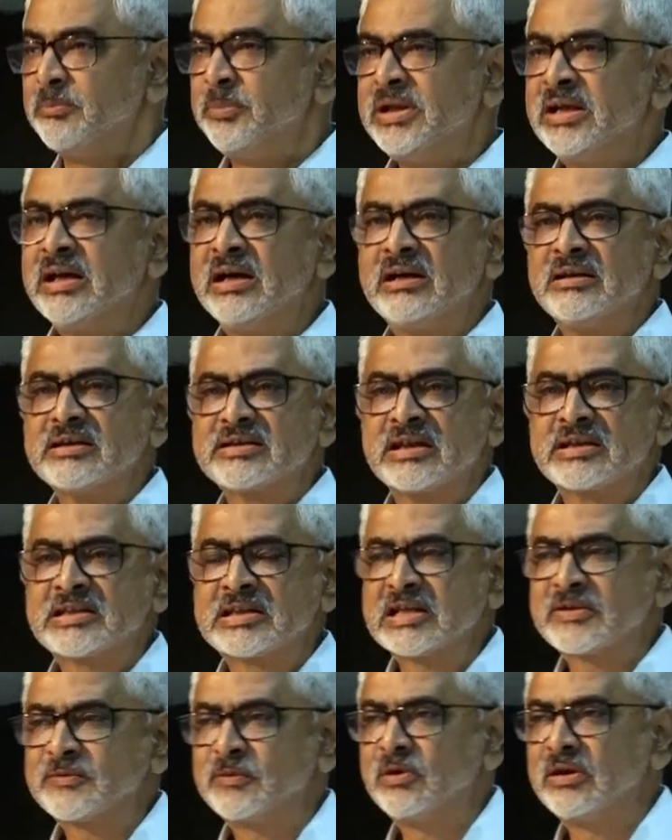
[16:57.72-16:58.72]
be a
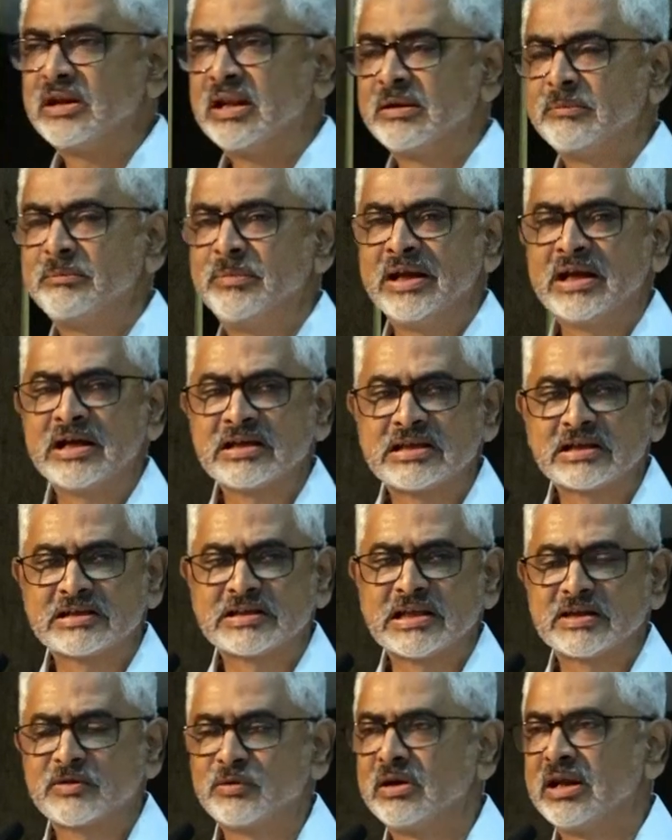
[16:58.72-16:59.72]
successful, make a
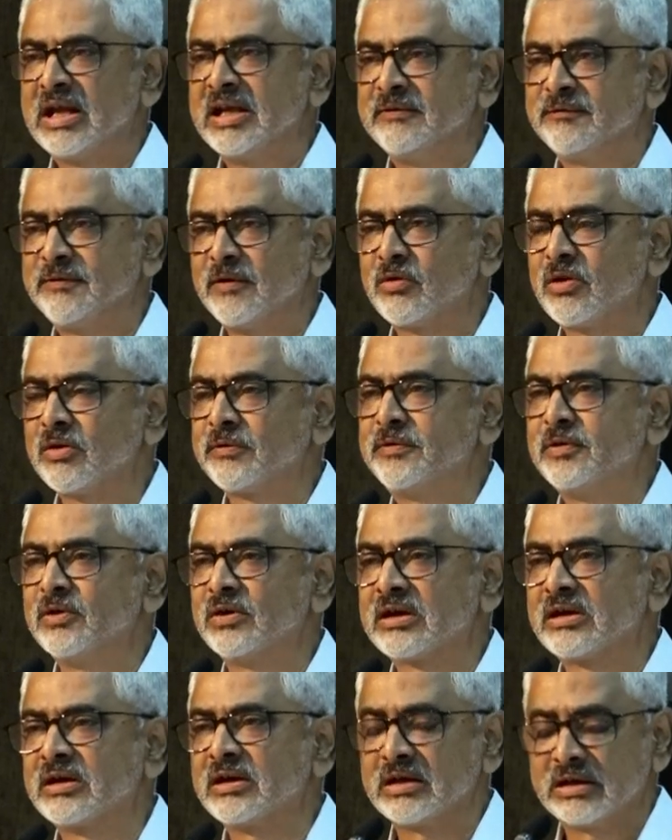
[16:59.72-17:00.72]
successful life out of
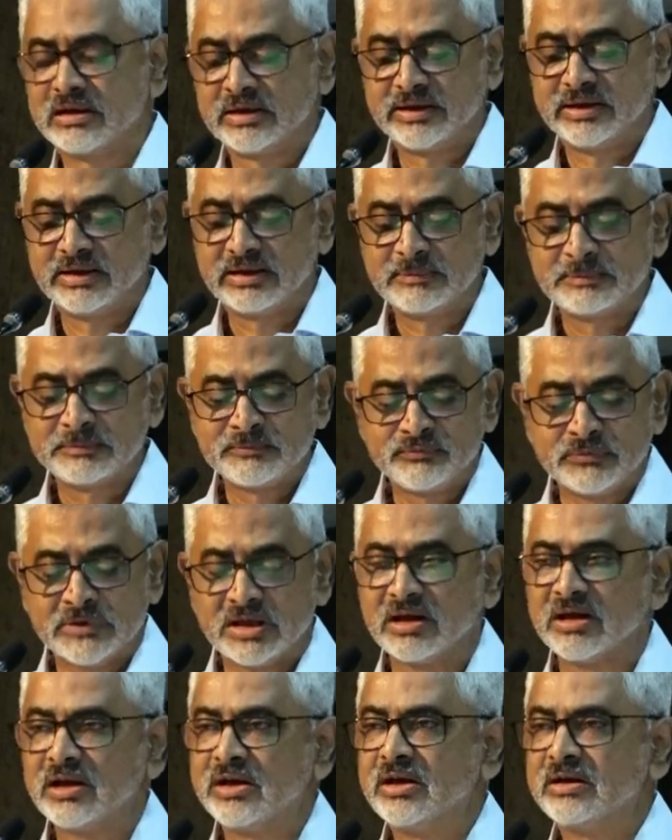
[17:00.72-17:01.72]
your uh, career.
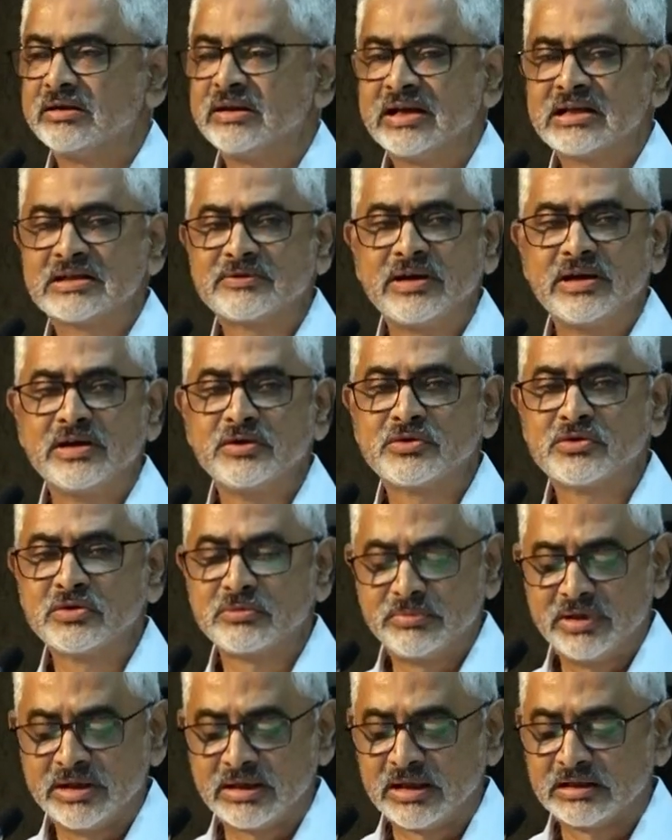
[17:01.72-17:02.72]
Uh, that's why you
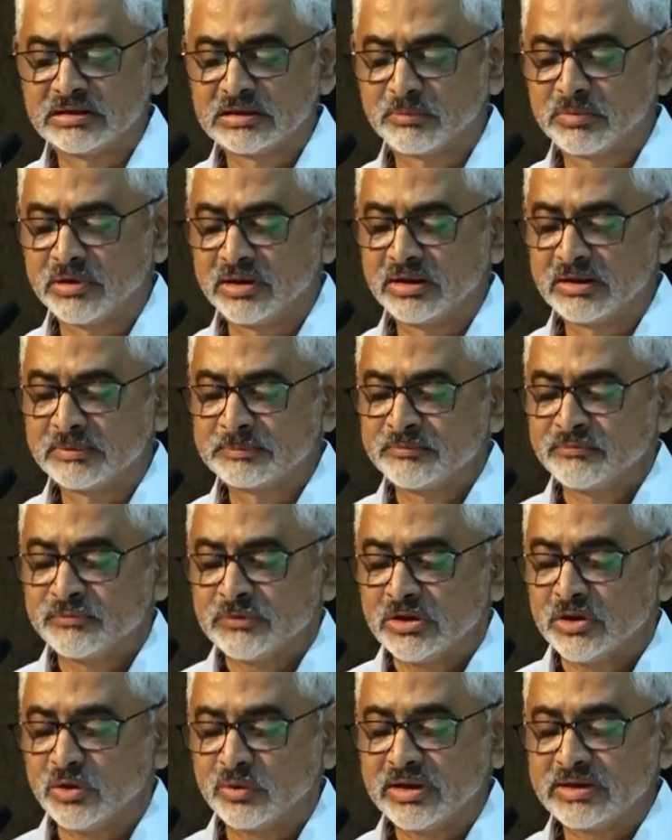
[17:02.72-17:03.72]
should be an entrepreneur.
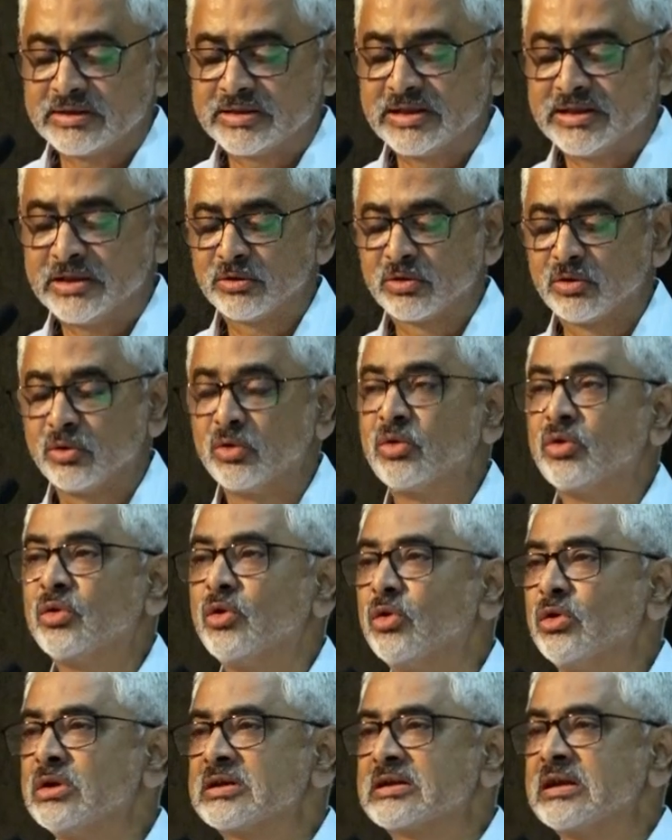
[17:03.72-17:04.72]
You can your
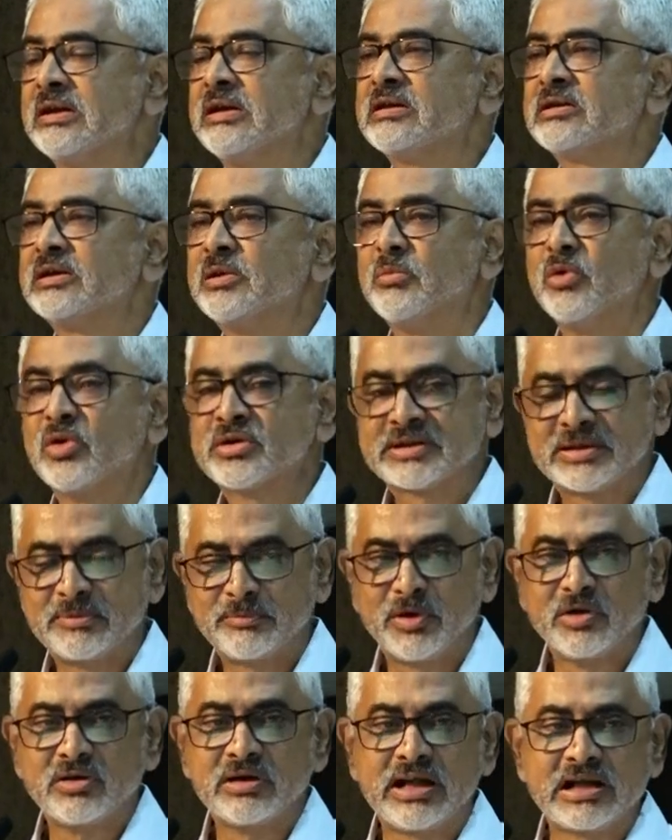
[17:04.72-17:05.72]
own goals. The most
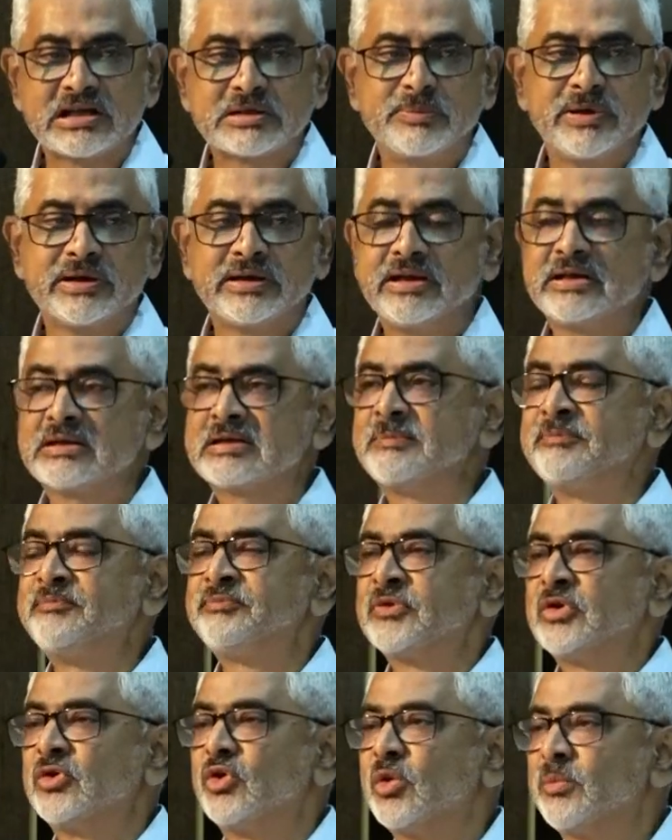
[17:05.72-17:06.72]
important aspect is
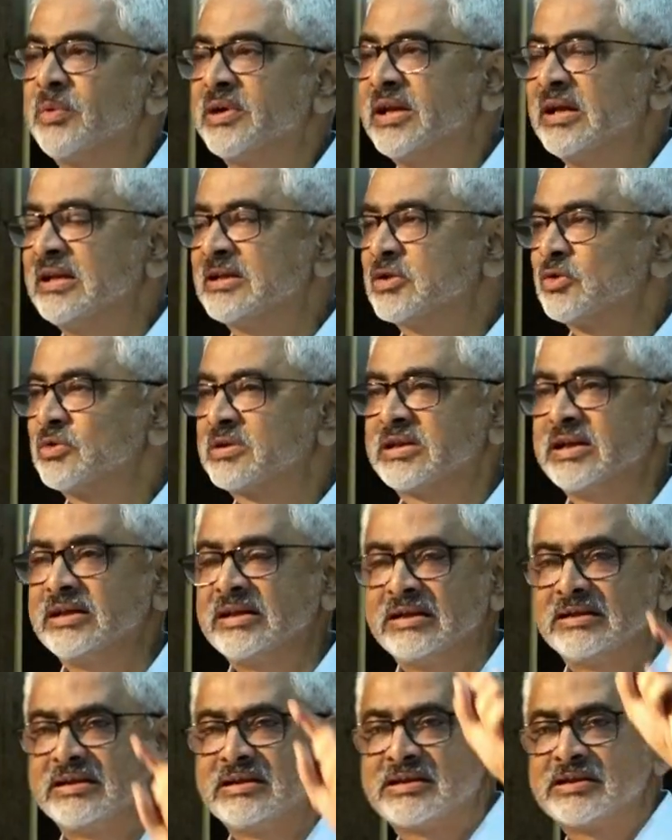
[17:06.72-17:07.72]
nobody else should
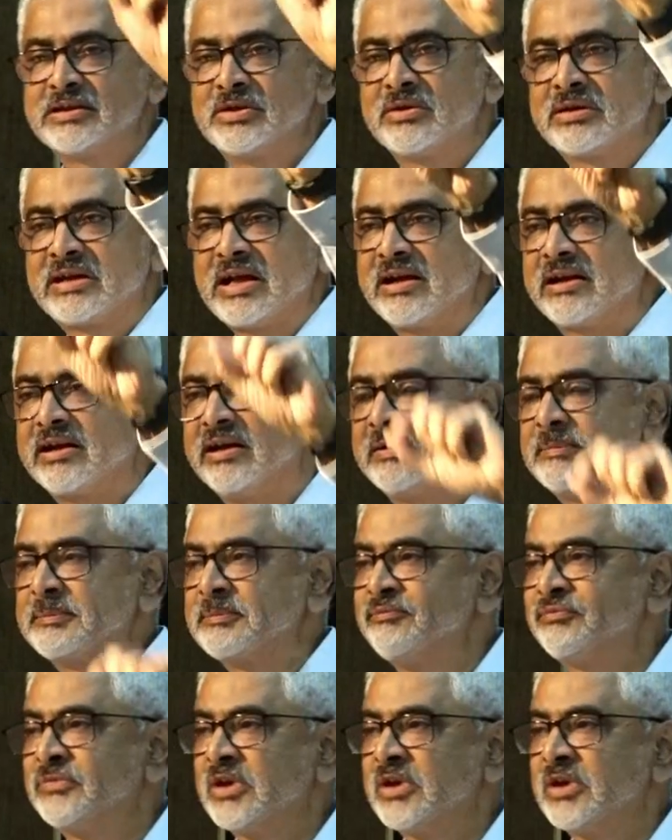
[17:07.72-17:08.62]
say that this is your target.